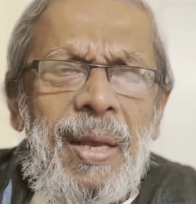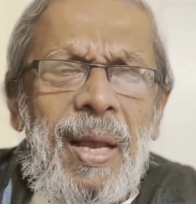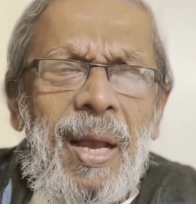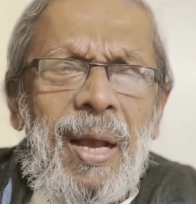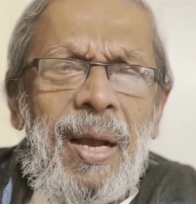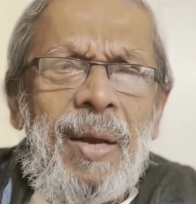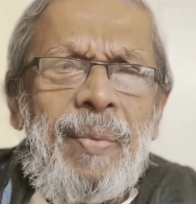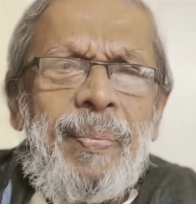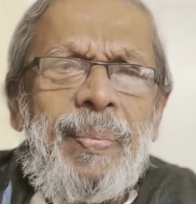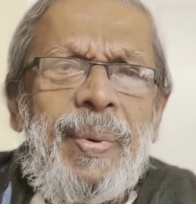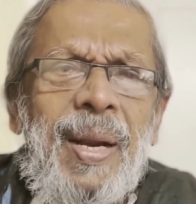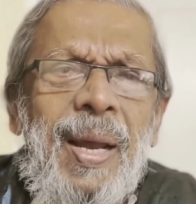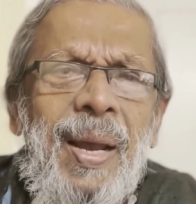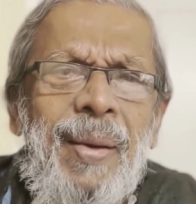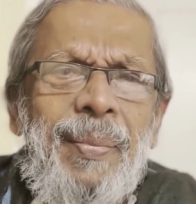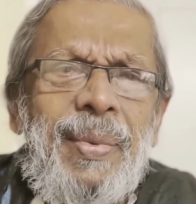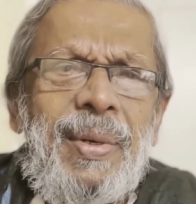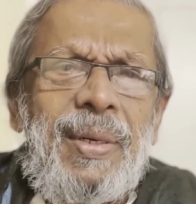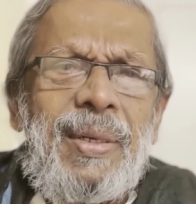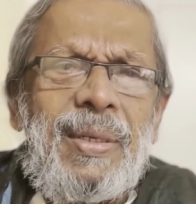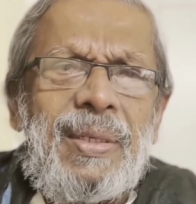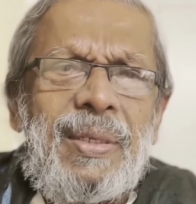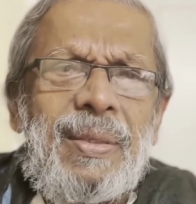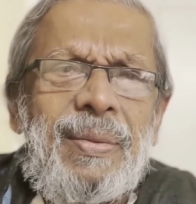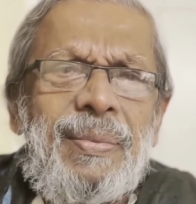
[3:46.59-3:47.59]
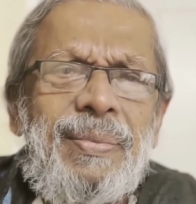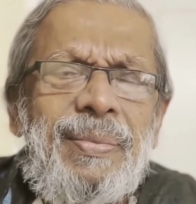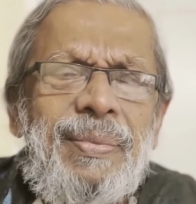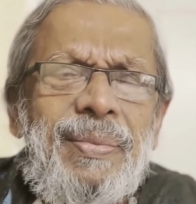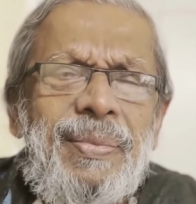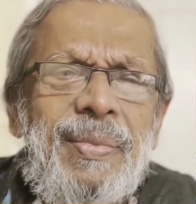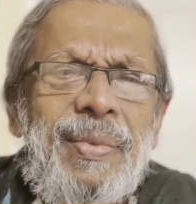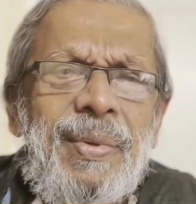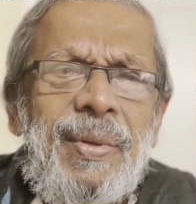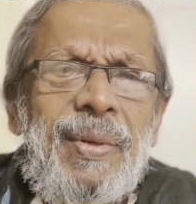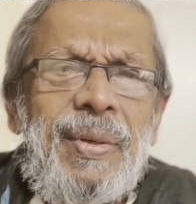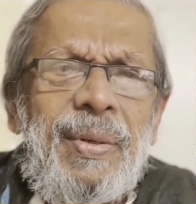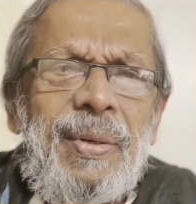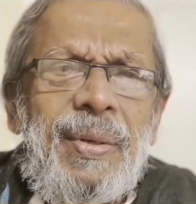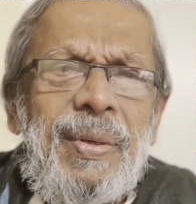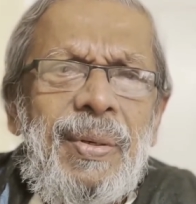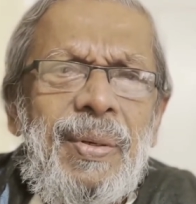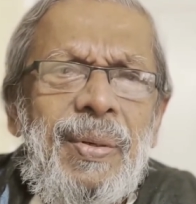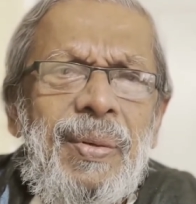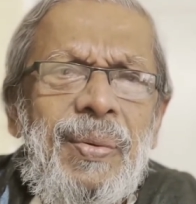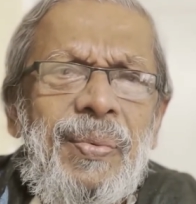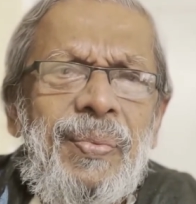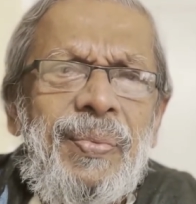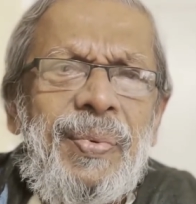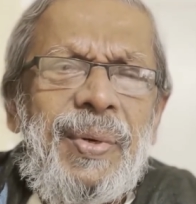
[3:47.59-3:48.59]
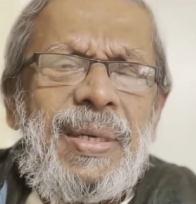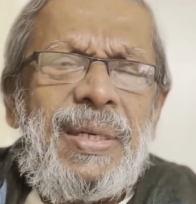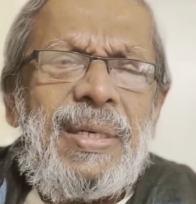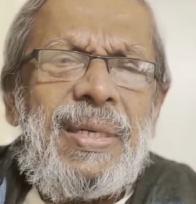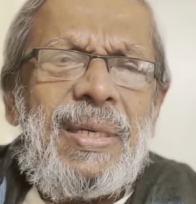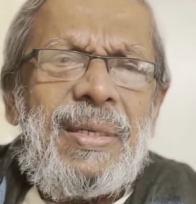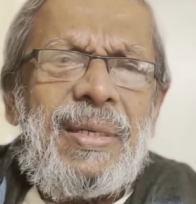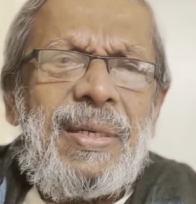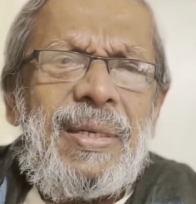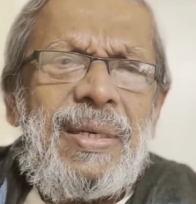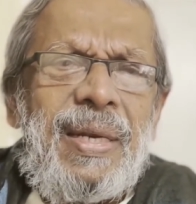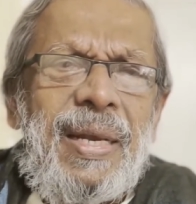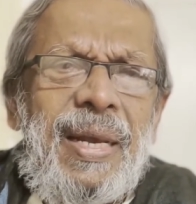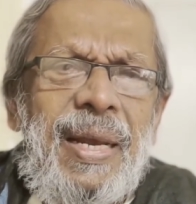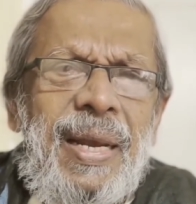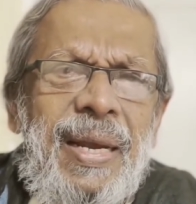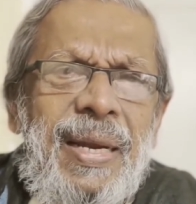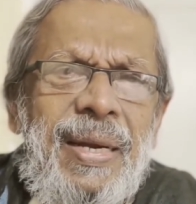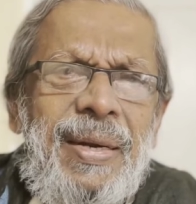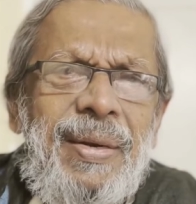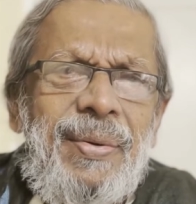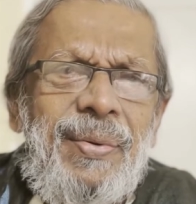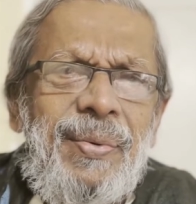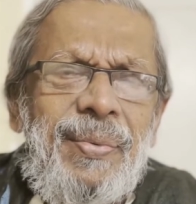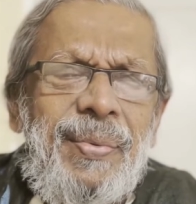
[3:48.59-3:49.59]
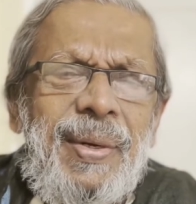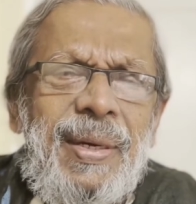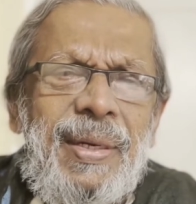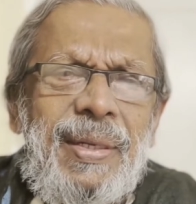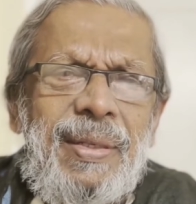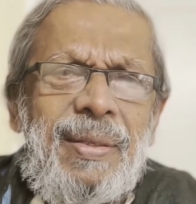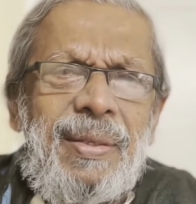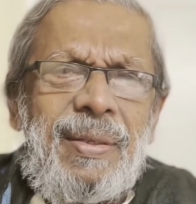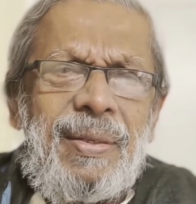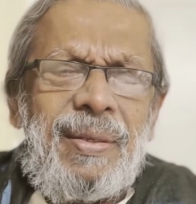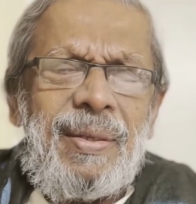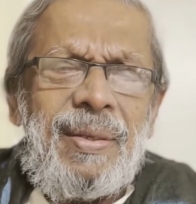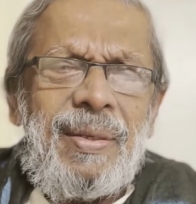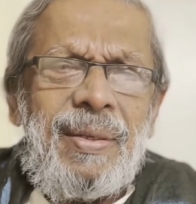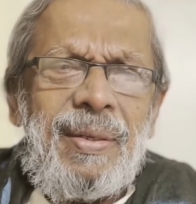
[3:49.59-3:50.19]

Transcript: A Brahminism which doesn't end with